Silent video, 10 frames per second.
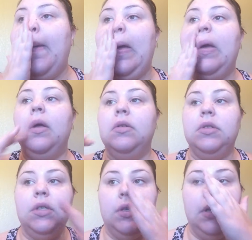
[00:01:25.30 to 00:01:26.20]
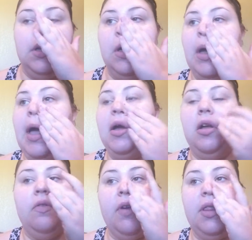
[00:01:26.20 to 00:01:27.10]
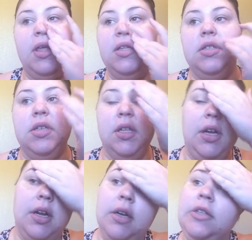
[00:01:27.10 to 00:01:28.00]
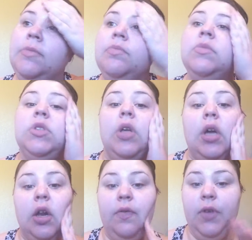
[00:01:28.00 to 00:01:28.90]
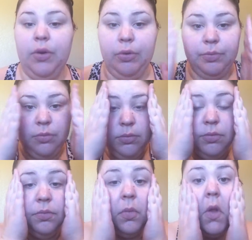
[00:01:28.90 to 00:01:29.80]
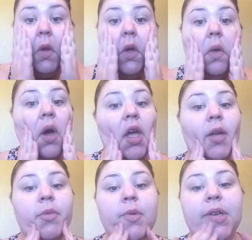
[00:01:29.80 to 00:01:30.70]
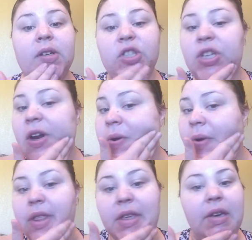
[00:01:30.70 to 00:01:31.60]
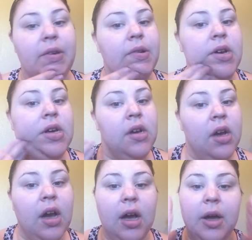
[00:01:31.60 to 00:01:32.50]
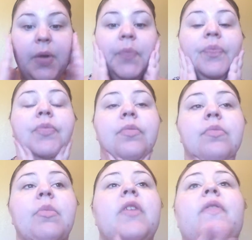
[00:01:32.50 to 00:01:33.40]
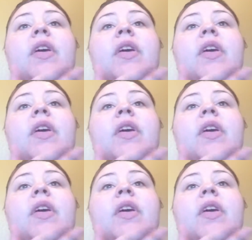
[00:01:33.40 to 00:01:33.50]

and I couldn't find the concealer. So I got a few new items, wanted to share it with you. My